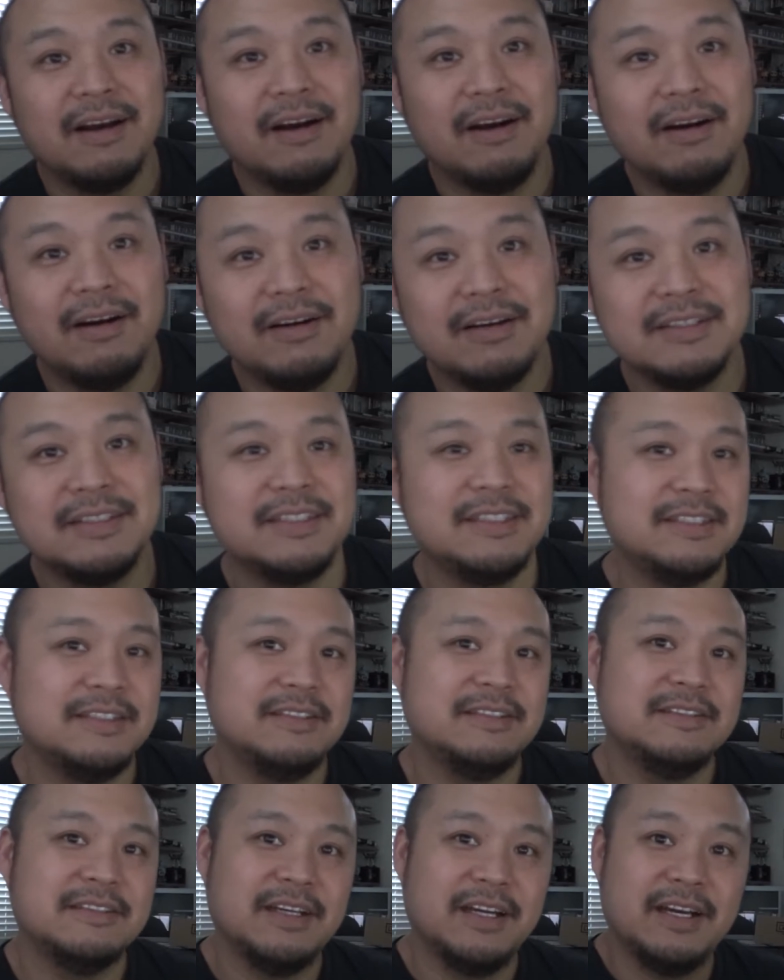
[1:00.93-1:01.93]

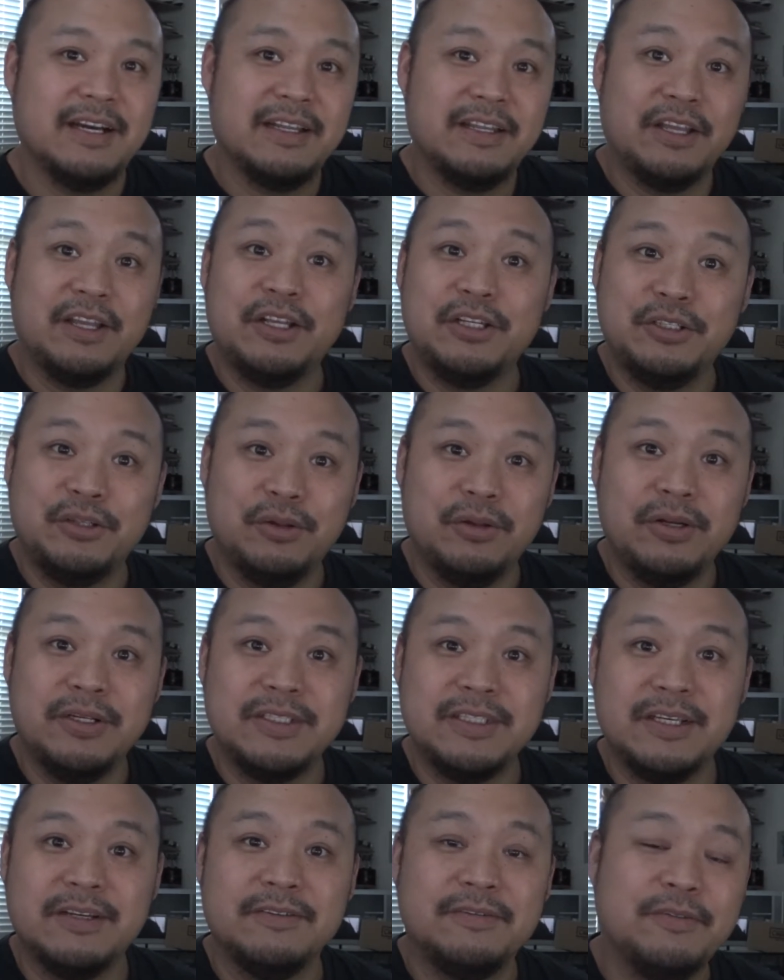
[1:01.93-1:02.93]
onto the controller
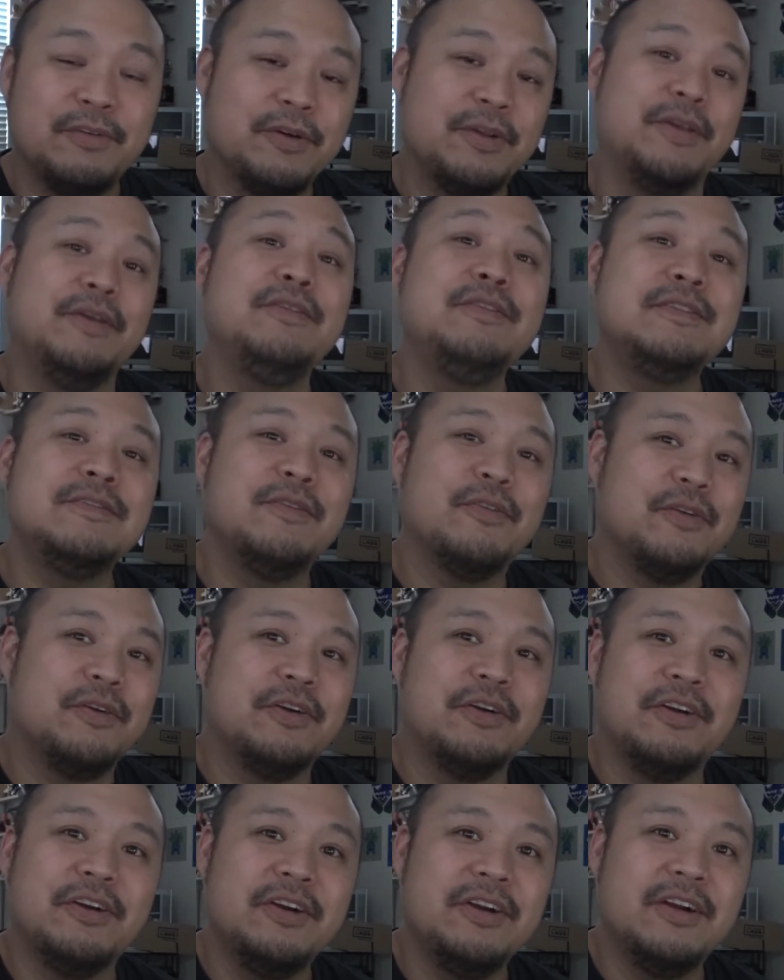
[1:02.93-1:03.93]
itself for use
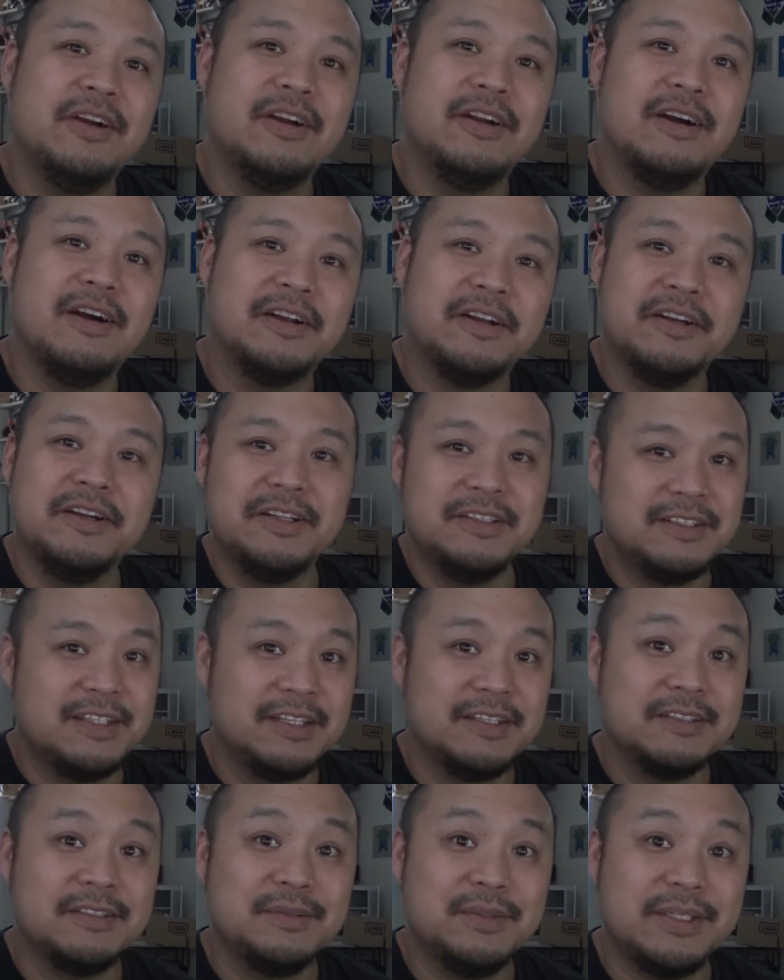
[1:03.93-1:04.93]
on your
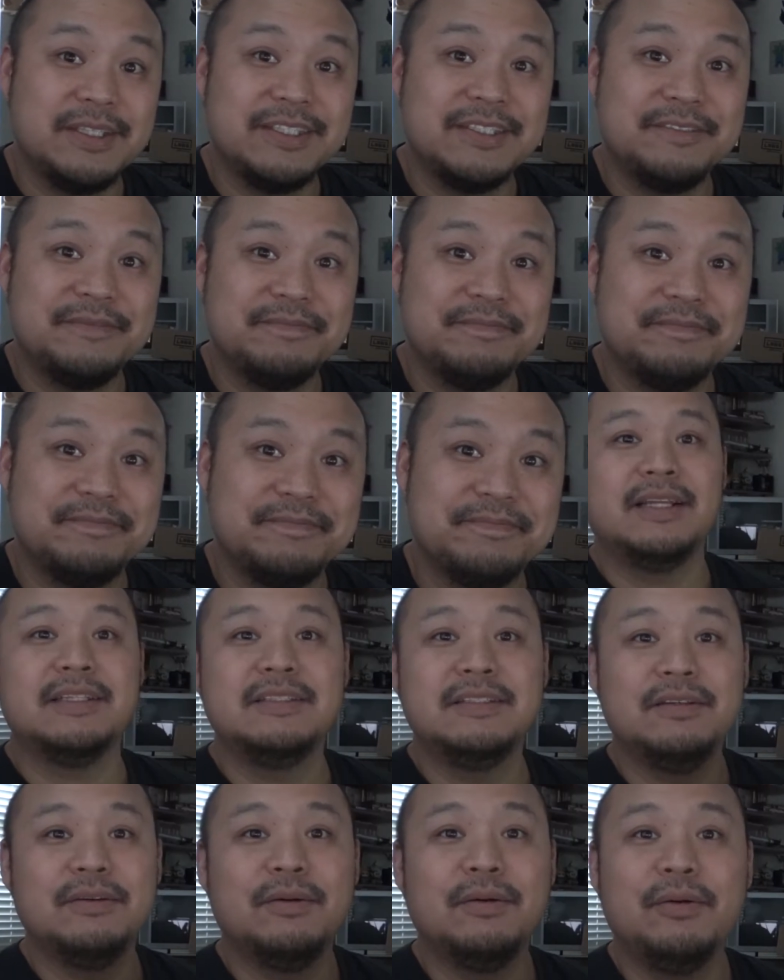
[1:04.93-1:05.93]
Nintendo Switch. And
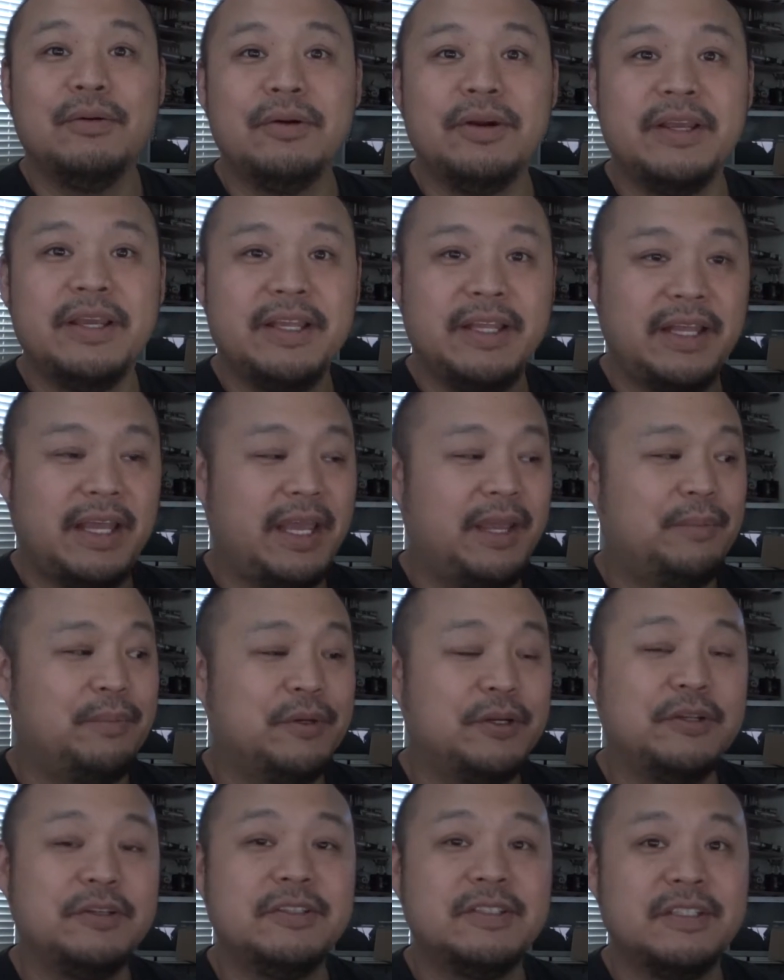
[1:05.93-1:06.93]
so HORI, a
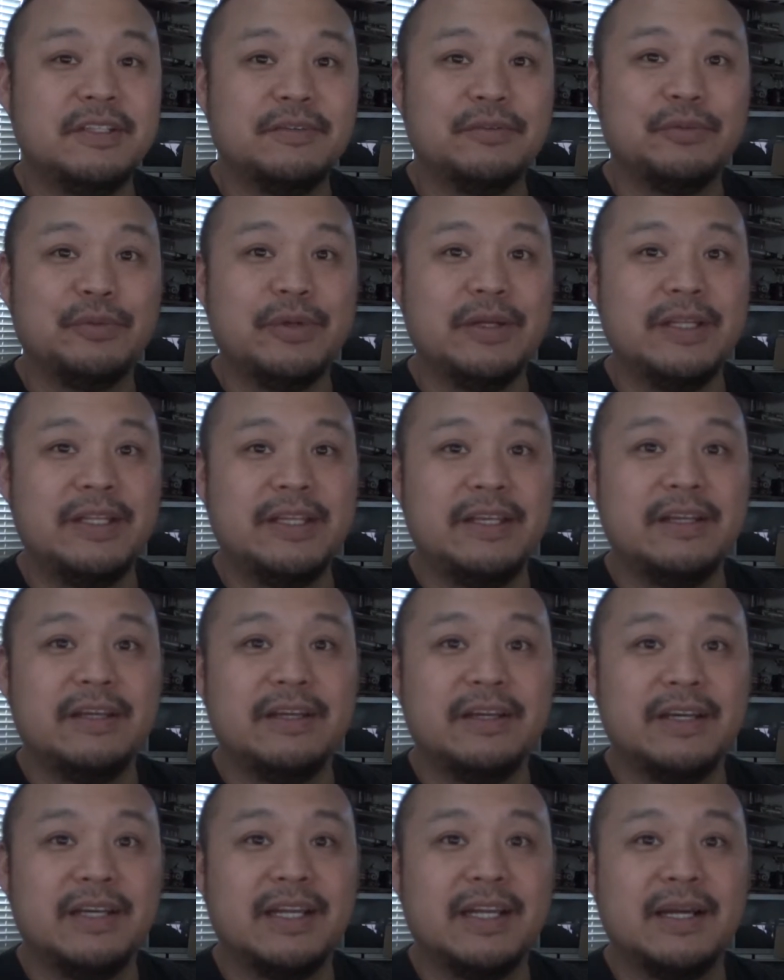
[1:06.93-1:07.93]
producer of really
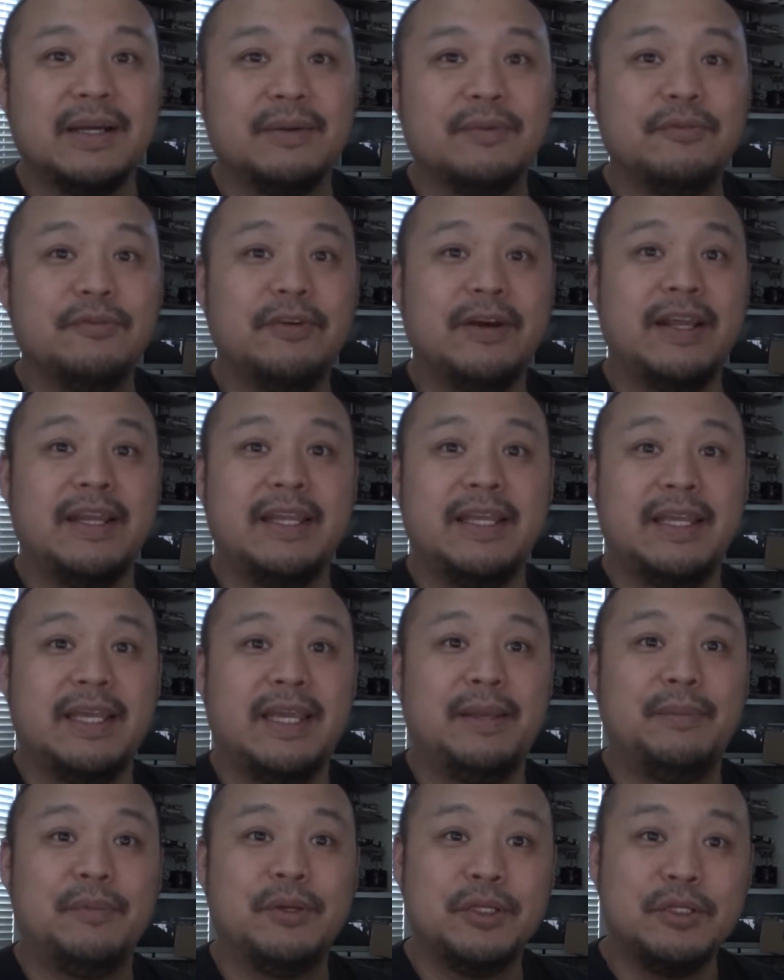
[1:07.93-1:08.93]
good fighting
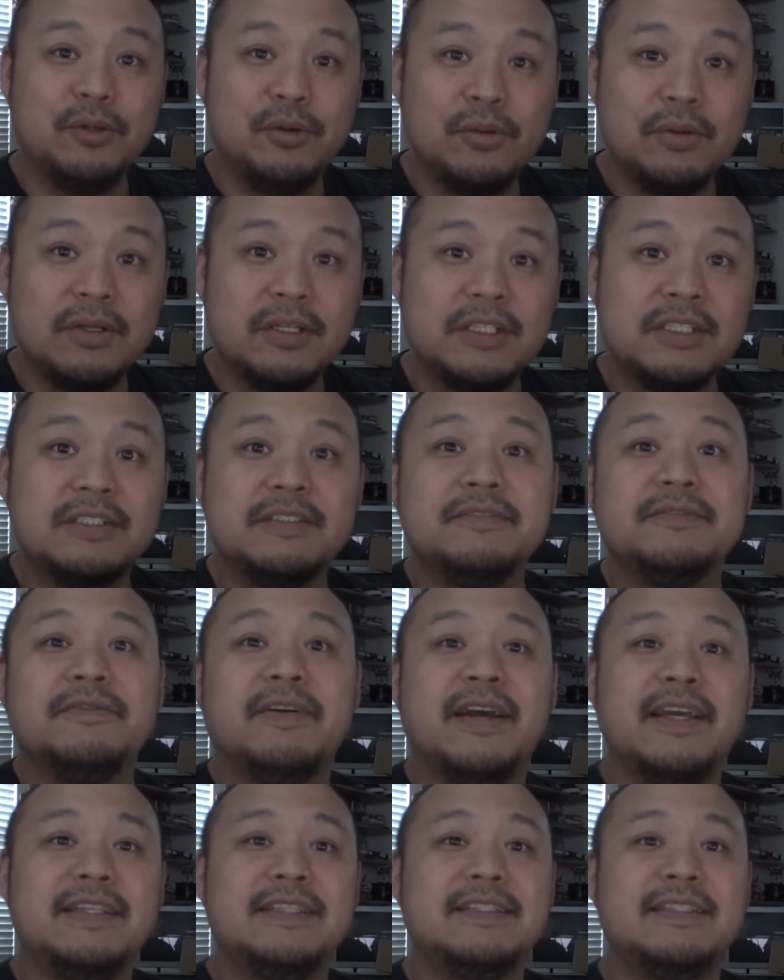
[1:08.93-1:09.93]
game controllers,
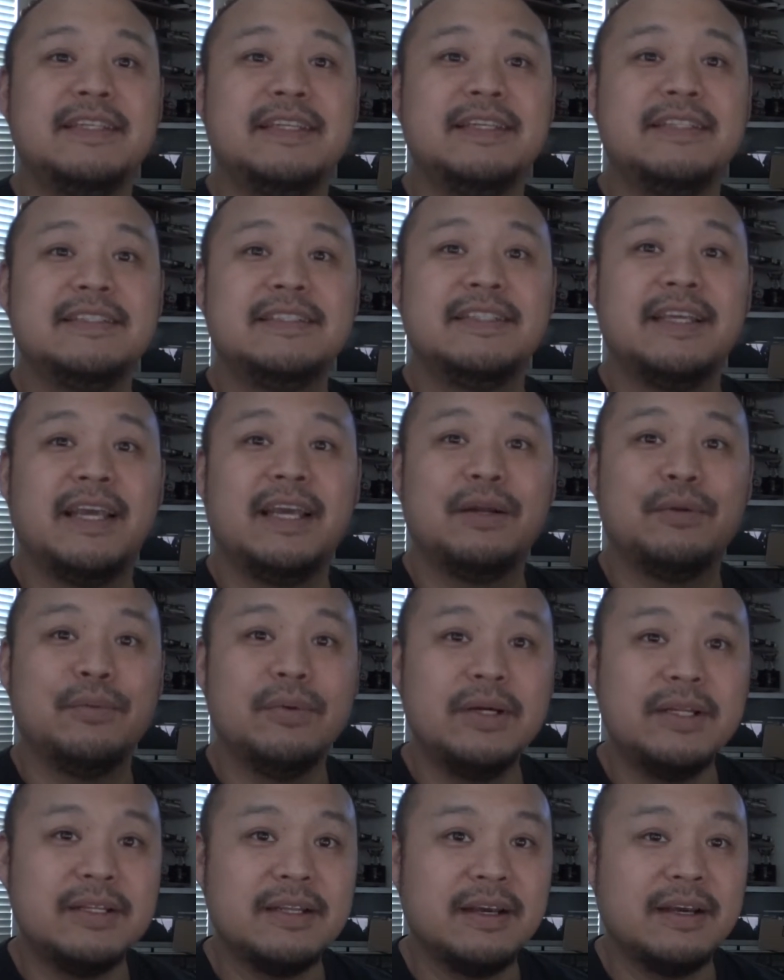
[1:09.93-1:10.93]
fight sticks, and
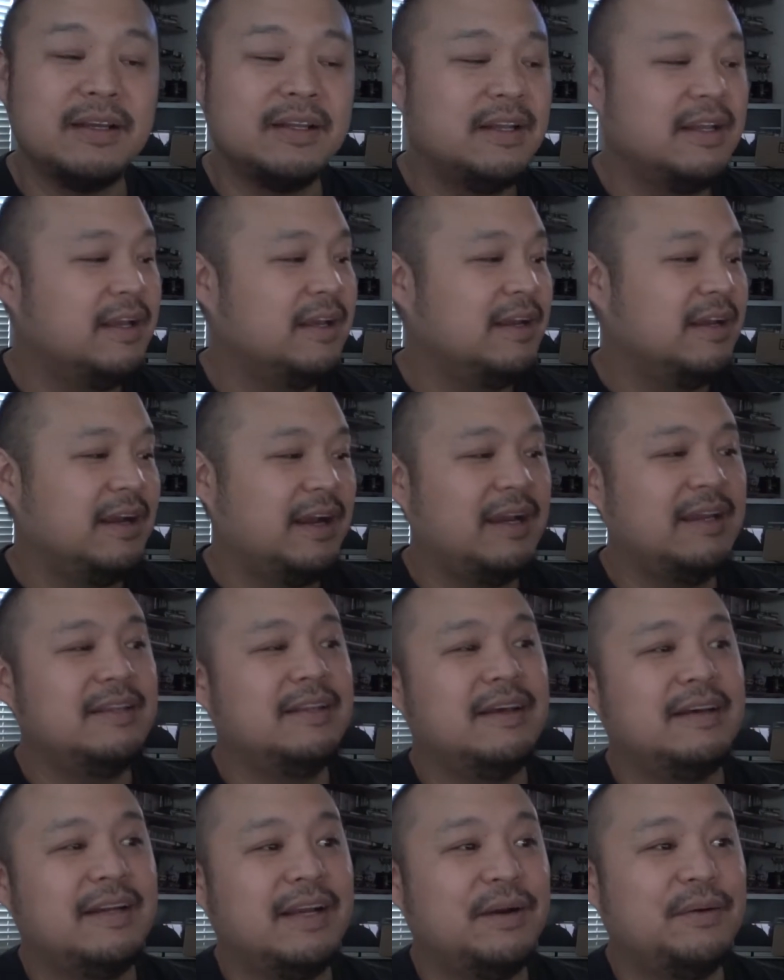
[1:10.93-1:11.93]
whatnot, I
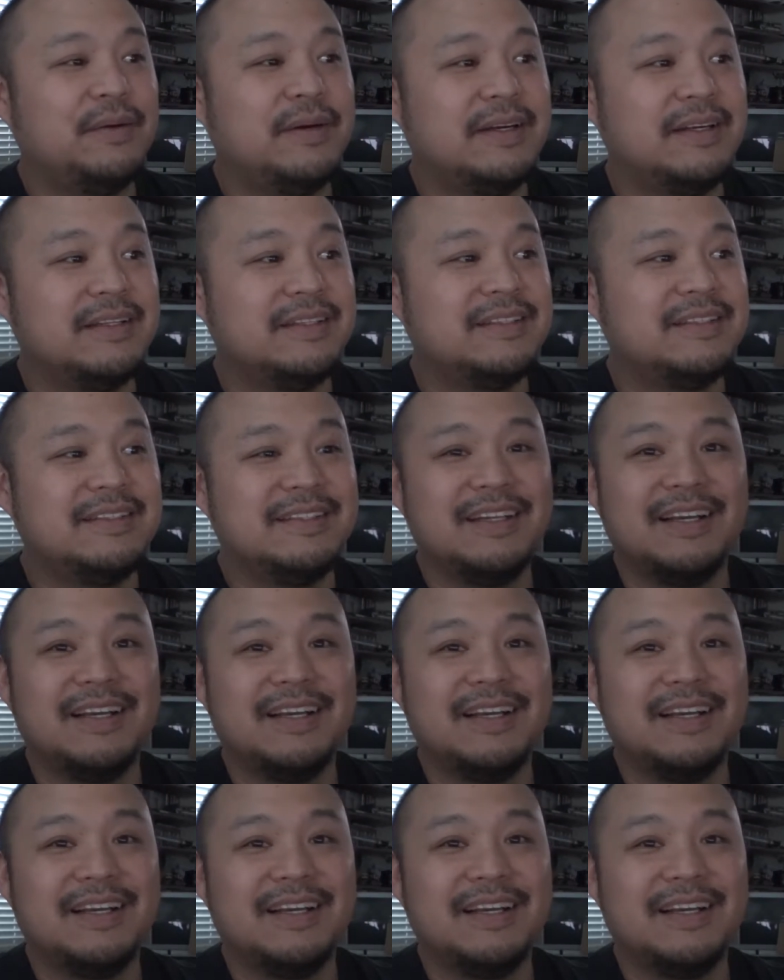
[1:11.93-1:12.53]
thought I would